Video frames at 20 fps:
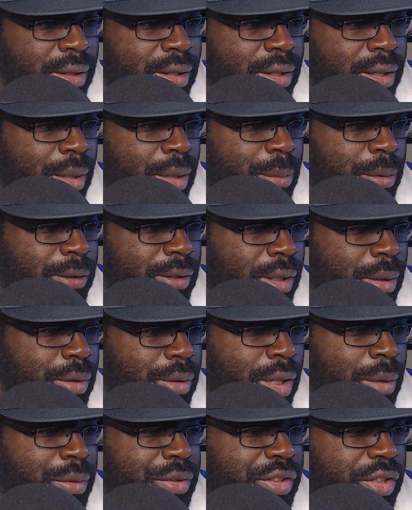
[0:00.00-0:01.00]
I want
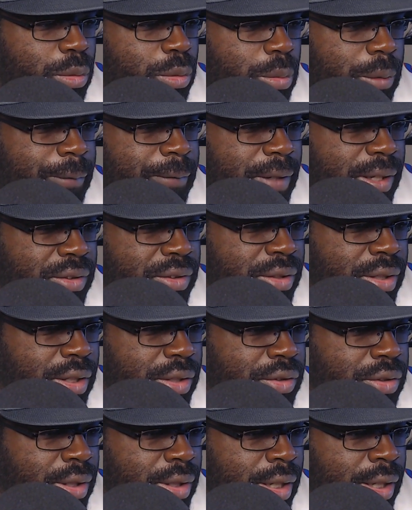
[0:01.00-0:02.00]
to see who we face
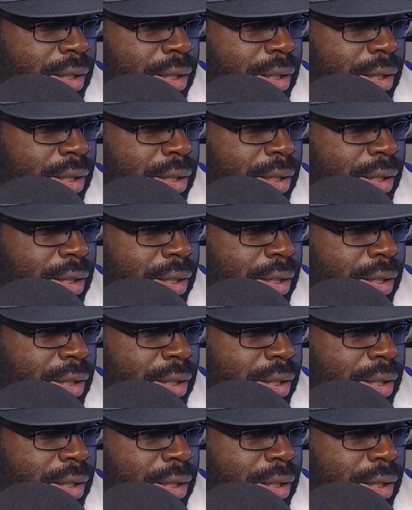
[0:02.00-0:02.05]
next. I